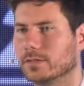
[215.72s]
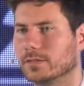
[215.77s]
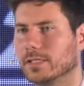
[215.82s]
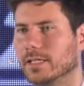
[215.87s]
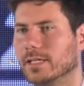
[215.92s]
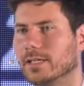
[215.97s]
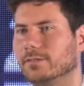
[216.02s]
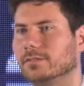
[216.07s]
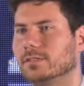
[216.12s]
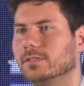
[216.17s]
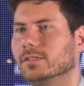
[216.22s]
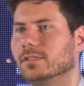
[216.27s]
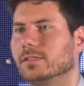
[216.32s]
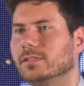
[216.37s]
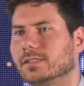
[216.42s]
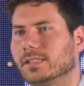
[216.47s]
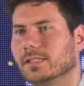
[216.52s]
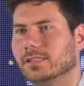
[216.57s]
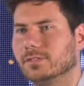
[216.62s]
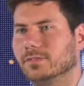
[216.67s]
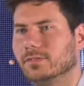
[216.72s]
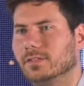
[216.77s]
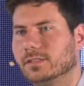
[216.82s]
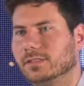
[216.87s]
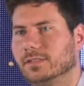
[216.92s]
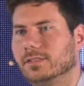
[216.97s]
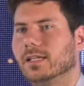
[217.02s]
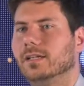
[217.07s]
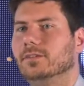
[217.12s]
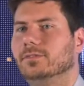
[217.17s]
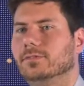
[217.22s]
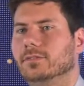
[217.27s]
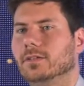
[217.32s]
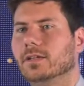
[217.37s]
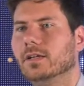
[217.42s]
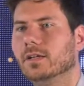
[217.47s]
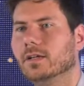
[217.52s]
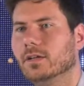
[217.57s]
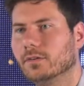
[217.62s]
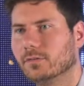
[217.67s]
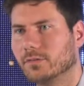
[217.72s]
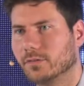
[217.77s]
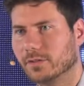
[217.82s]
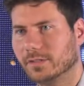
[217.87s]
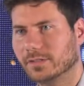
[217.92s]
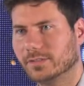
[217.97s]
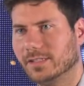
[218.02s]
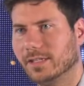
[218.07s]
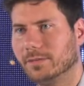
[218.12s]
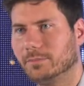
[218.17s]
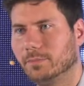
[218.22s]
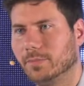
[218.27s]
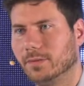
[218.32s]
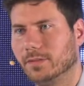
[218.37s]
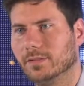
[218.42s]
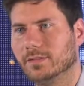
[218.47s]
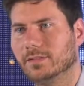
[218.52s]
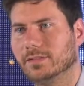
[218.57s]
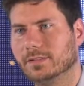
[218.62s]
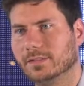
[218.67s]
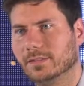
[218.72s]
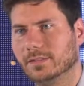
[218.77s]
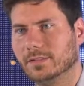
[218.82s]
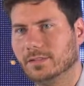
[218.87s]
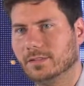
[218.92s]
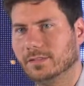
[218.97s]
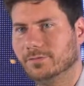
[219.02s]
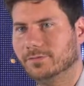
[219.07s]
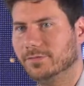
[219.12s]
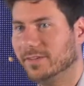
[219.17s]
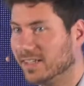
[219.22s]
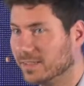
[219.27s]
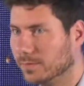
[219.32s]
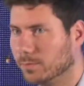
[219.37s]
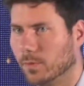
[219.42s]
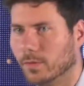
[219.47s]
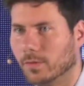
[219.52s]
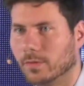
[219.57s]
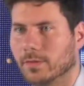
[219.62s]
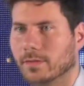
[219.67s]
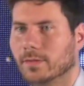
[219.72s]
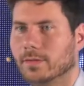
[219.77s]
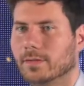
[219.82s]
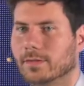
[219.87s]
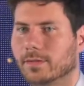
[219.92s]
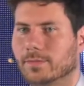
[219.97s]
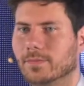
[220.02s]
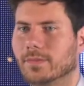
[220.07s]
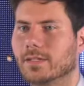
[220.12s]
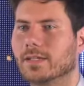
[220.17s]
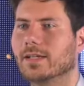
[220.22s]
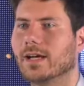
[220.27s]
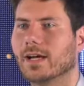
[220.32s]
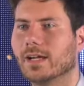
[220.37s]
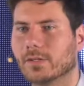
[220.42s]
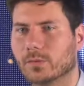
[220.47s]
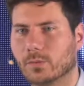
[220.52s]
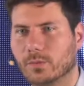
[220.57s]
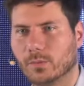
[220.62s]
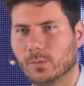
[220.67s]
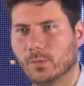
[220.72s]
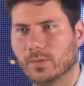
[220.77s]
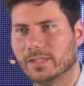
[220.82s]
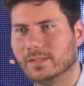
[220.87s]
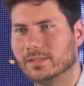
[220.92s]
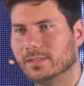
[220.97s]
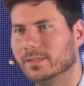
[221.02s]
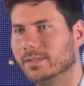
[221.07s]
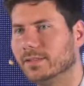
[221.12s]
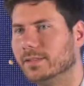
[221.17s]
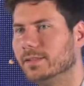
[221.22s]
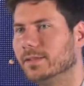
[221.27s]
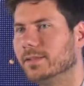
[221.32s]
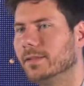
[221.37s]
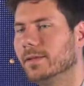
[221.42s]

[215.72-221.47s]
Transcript: have a successful stuff. For example, Facebook, the guy who invented it,